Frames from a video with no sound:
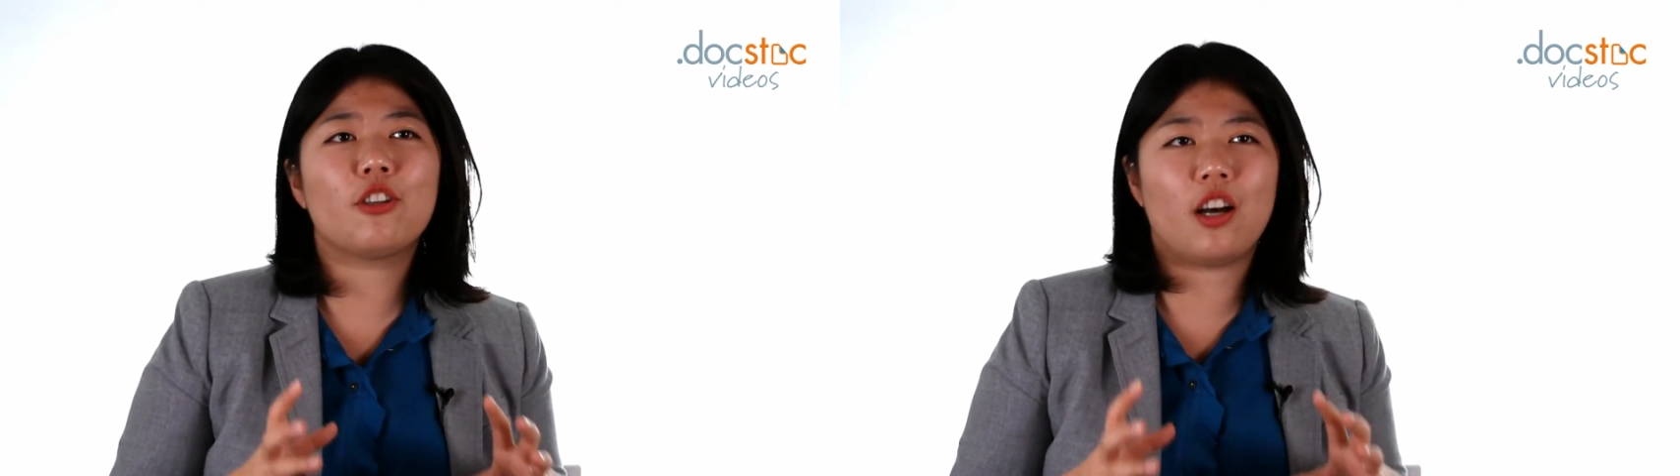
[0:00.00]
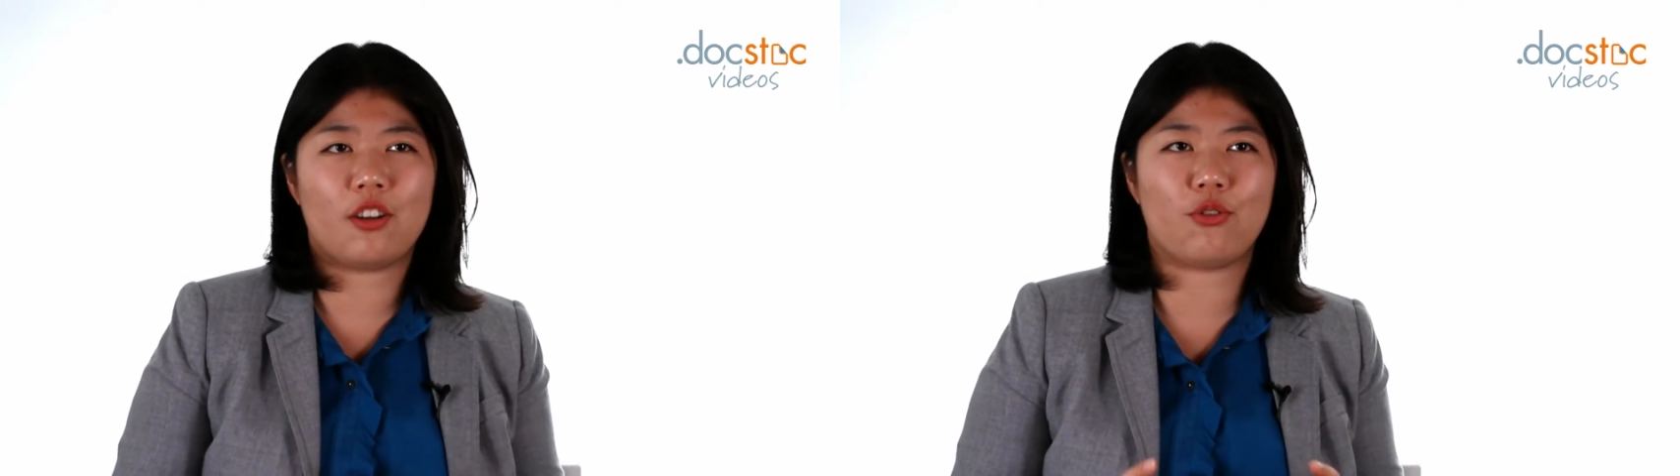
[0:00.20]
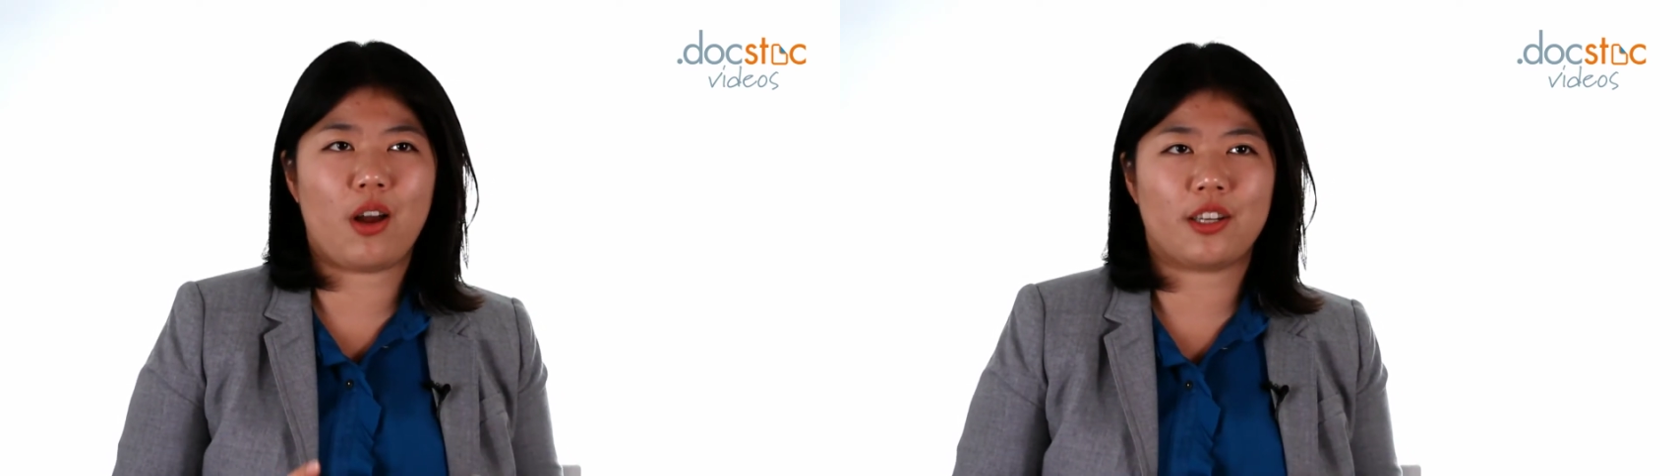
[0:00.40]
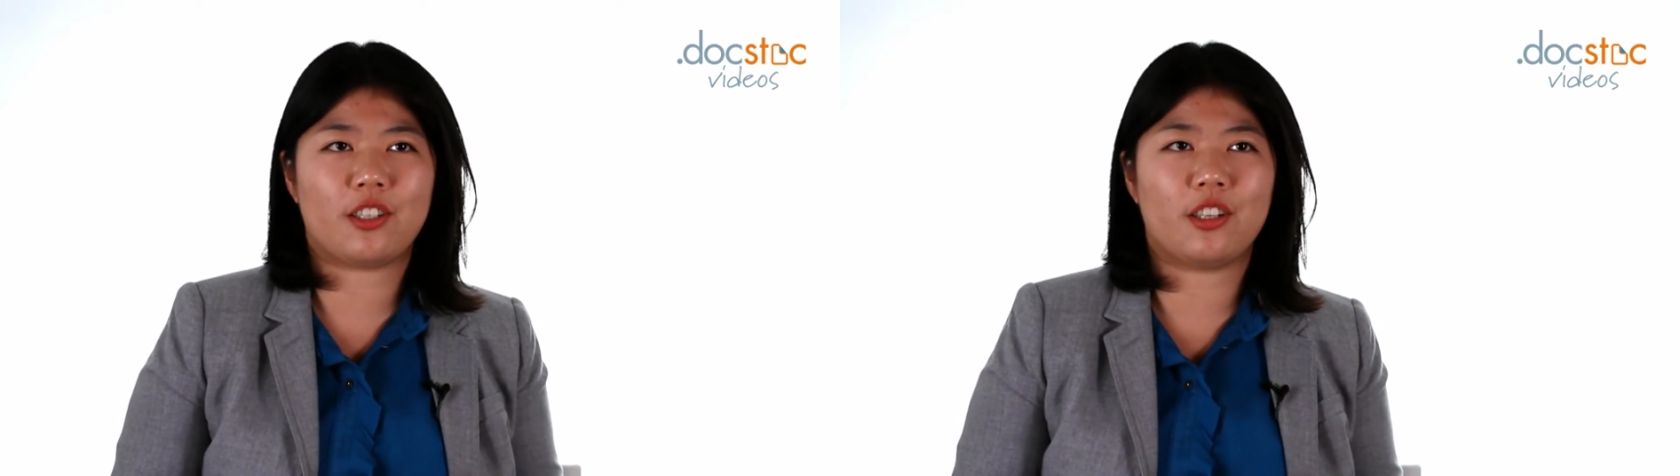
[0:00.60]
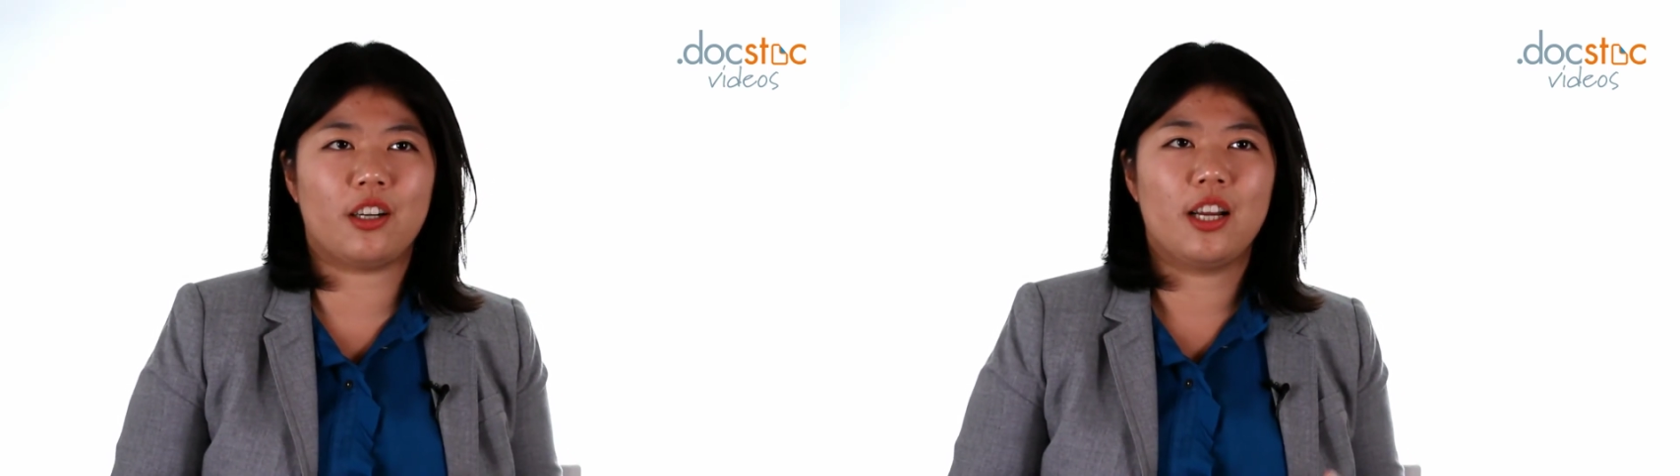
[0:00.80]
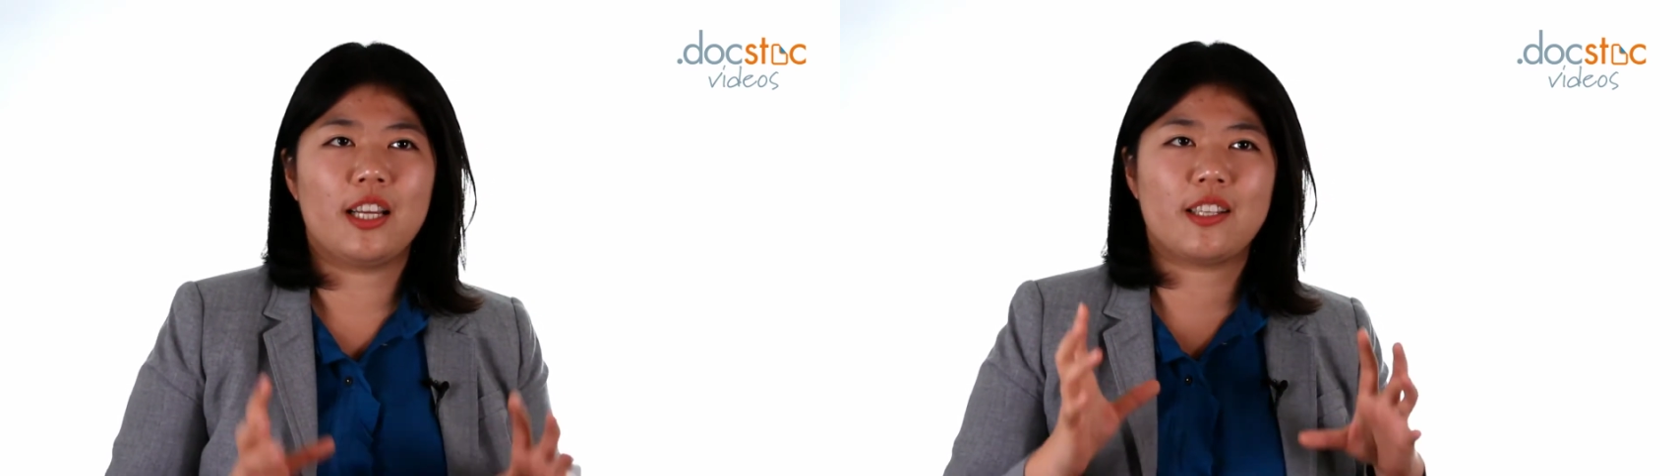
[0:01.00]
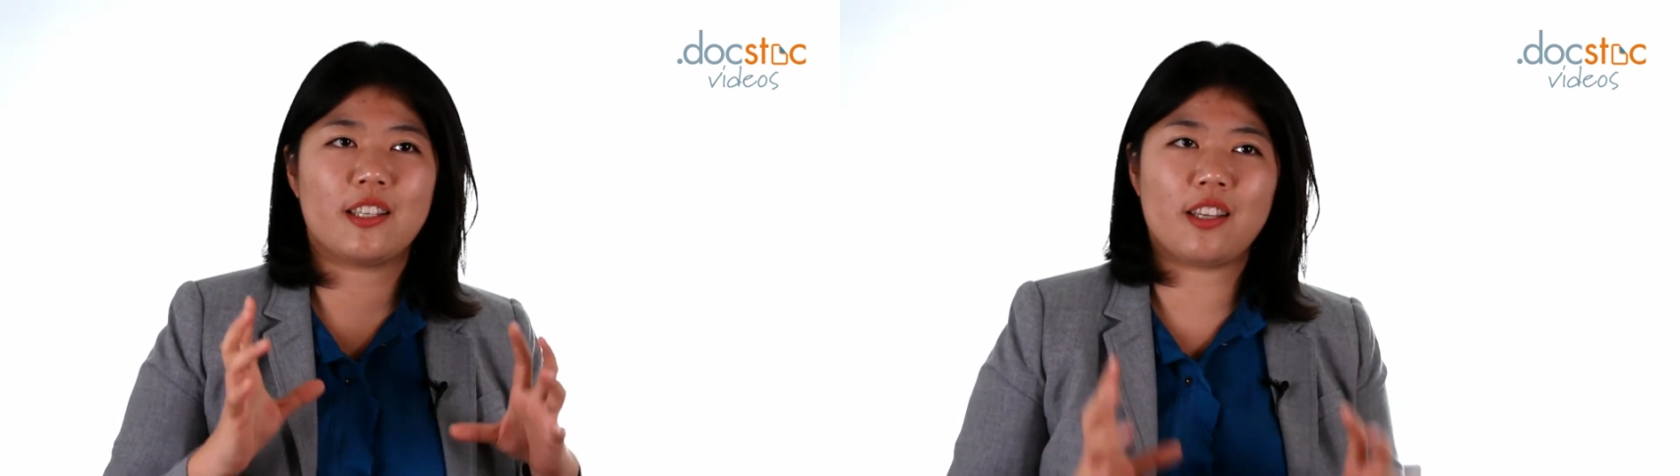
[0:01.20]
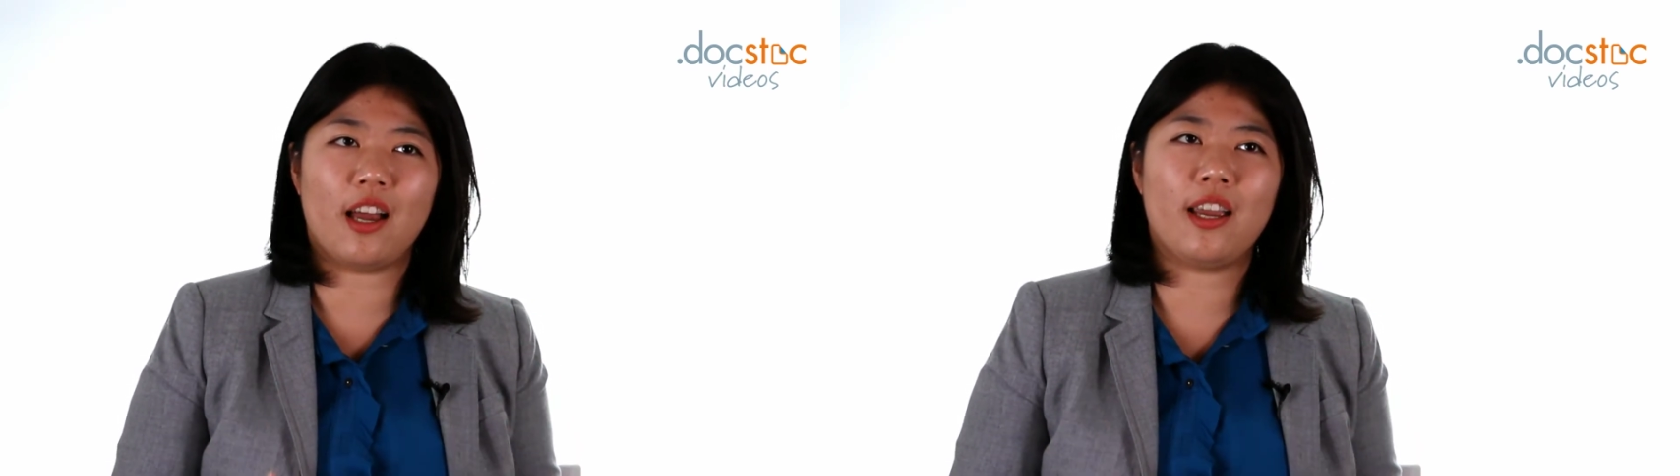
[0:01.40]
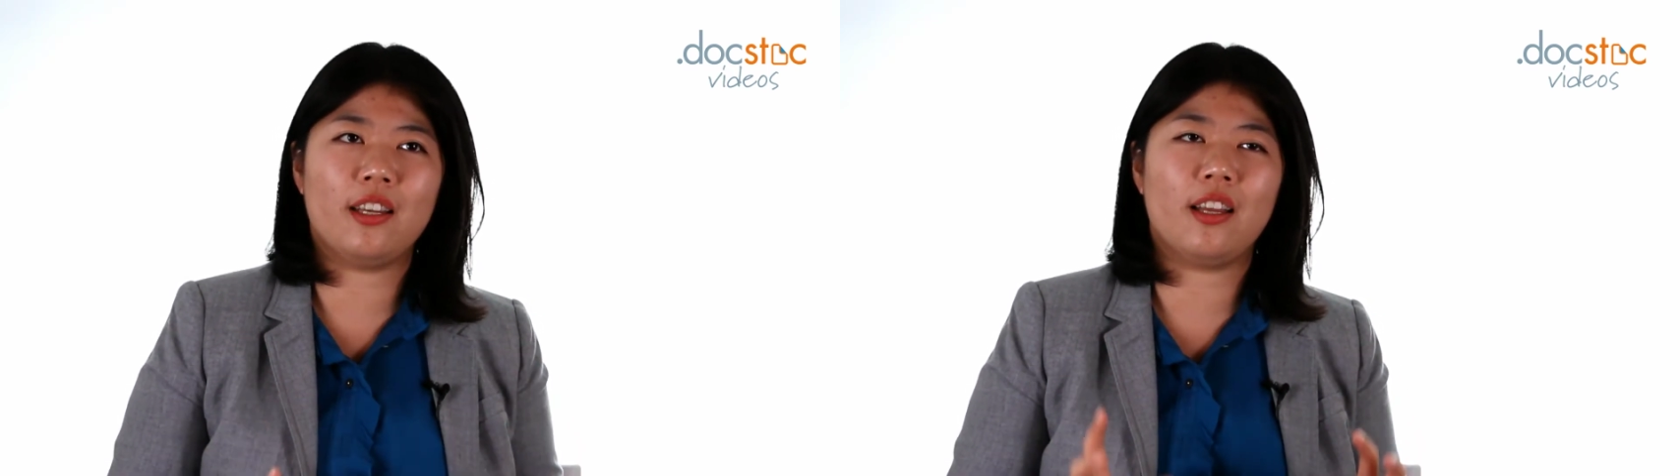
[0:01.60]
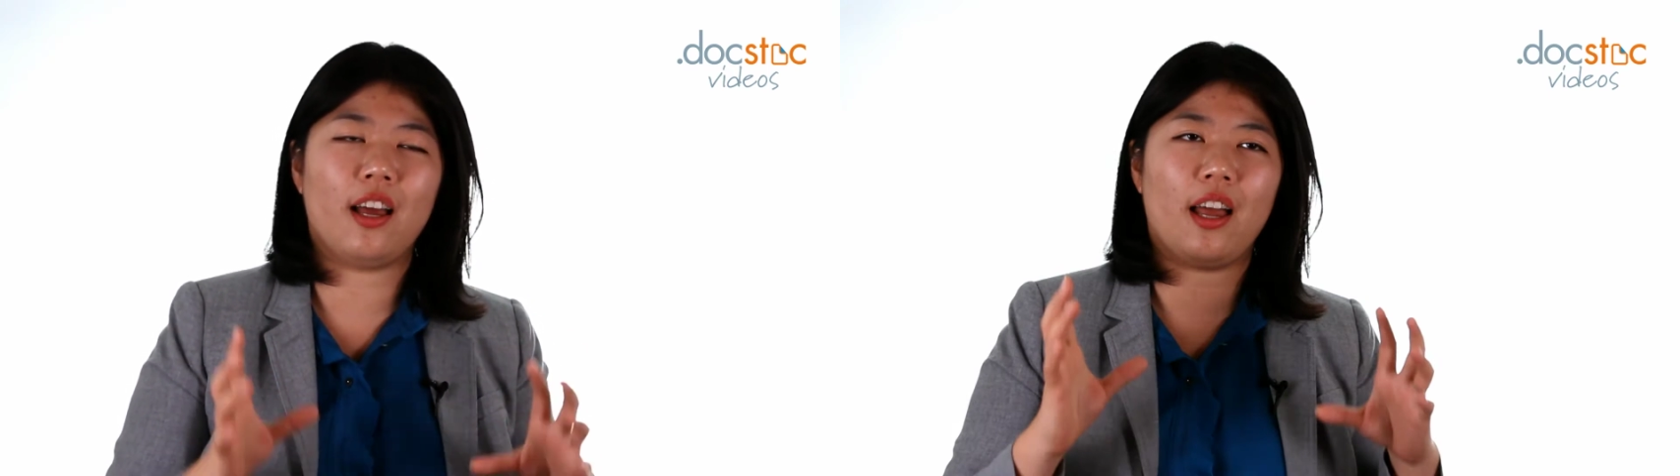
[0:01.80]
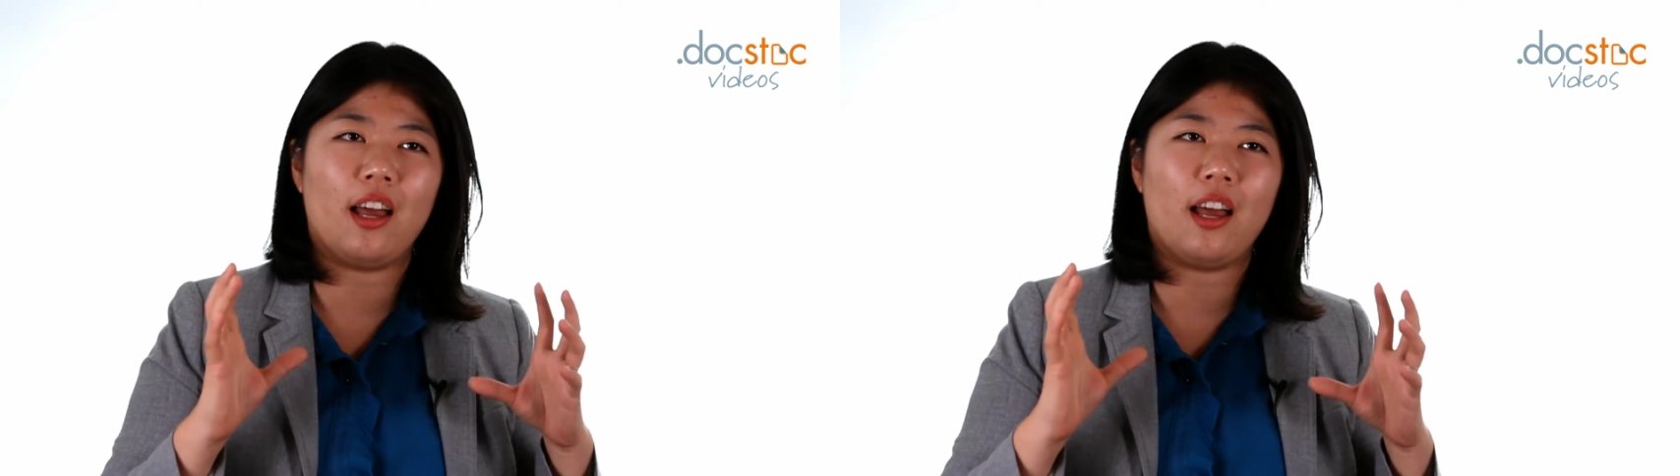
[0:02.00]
contractor sign